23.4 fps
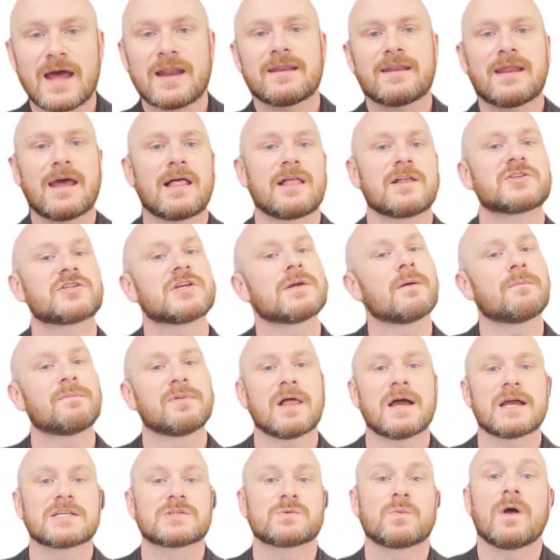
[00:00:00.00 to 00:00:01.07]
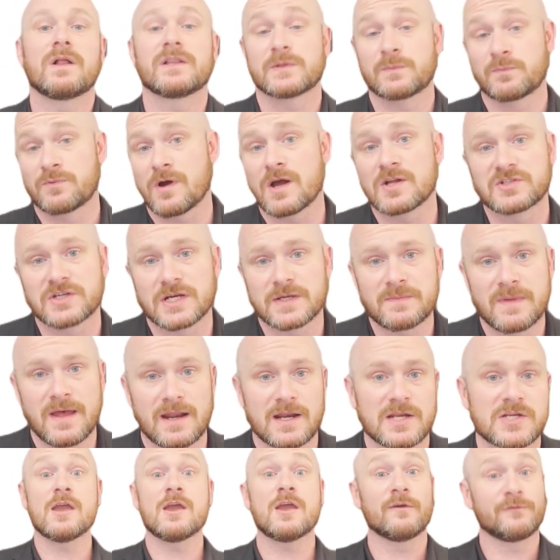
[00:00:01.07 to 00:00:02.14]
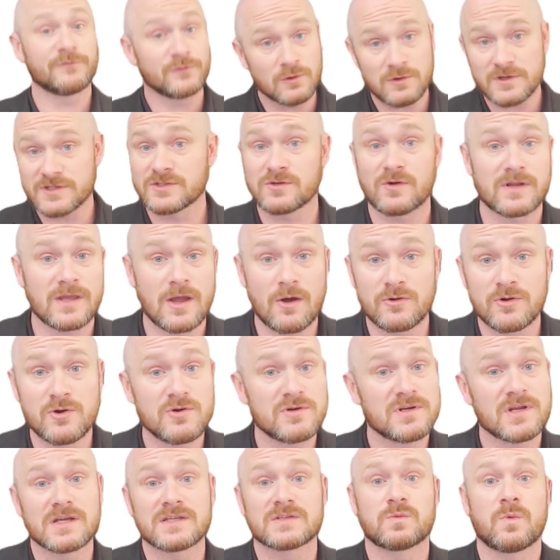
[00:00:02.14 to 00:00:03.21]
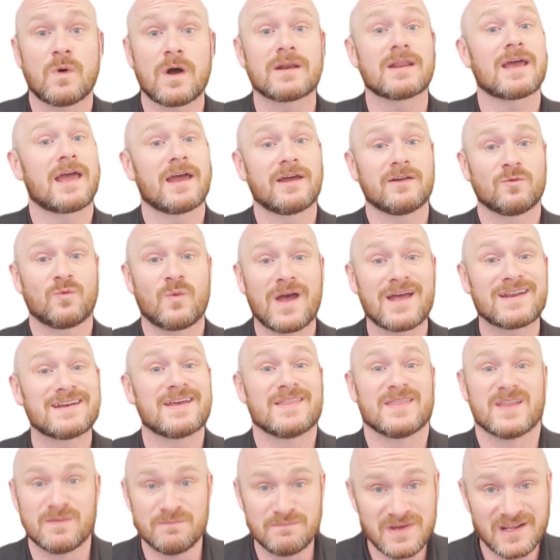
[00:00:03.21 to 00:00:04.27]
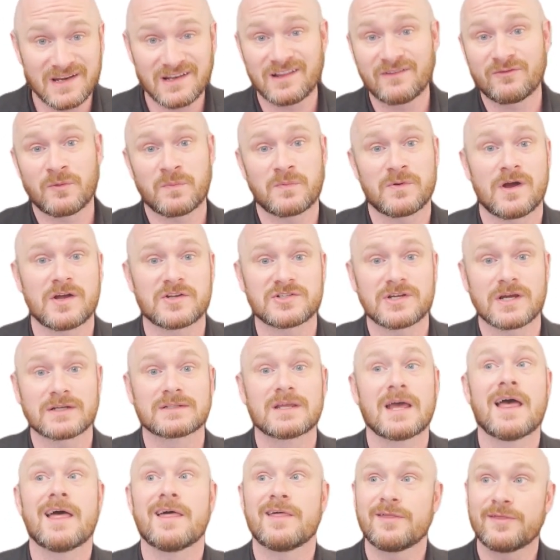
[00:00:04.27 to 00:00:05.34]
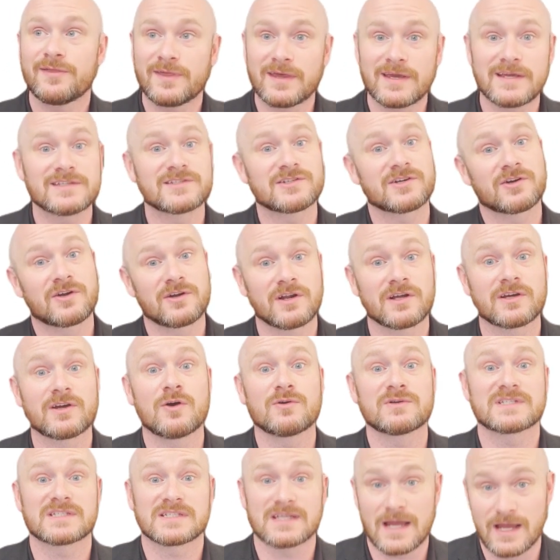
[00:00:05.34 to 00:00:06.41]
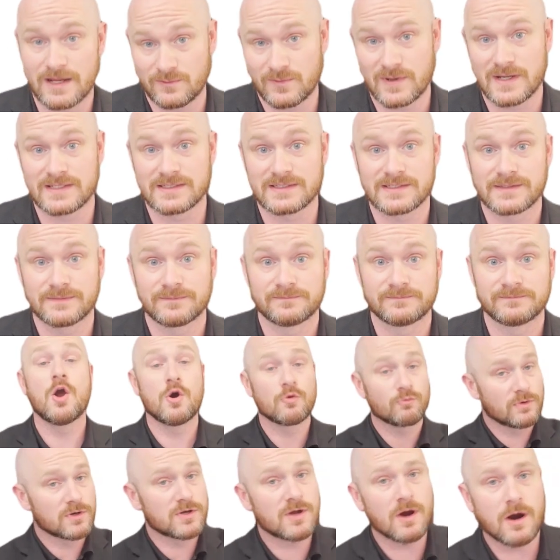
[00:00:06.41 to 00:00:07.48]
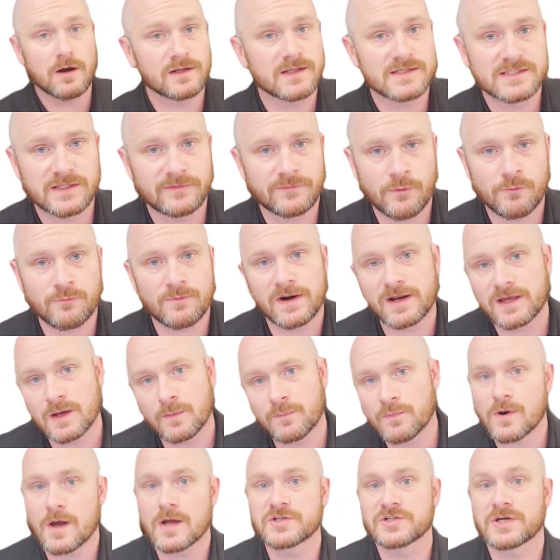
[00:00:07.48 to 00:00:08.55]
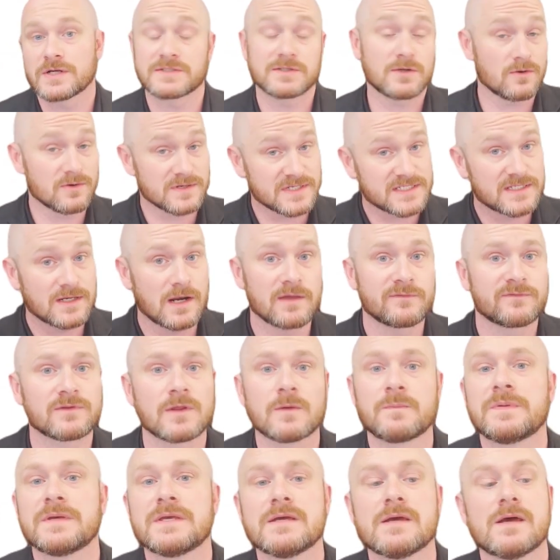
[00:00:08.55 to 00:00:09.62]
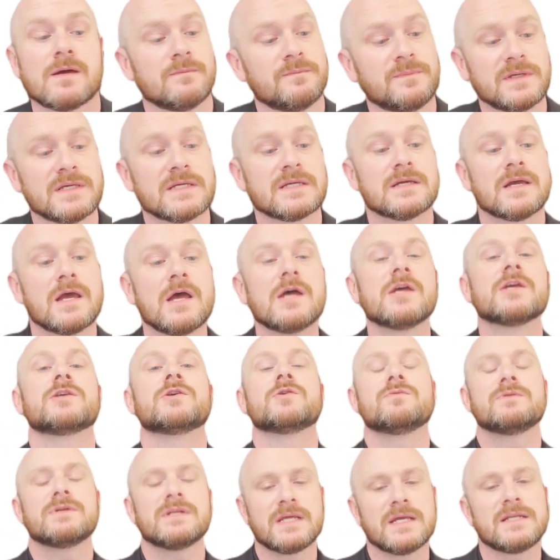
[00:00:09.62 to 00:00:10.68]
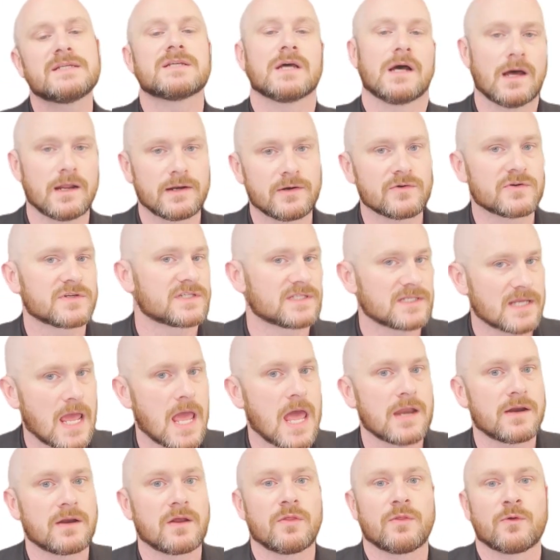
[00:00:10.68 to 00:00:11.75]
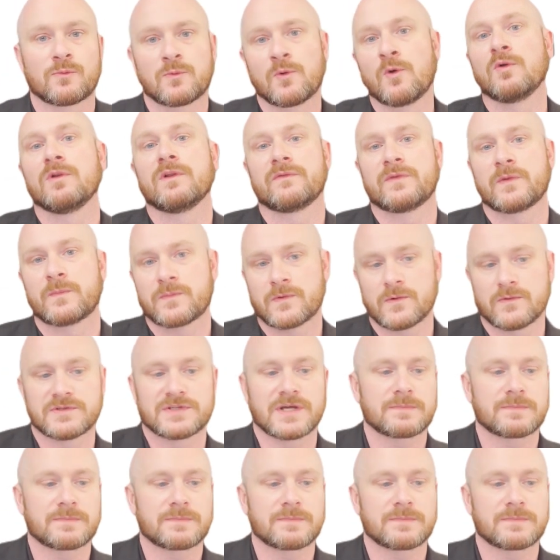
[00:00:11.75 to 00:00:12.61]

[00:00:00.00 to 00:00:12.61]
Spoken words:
analogy applies well to project management. If you're sorting out who does what and when in the middle of a project, things are gonna go sideways. Regardless if you're running a project or studying for the PMP, you need to understand the role of the project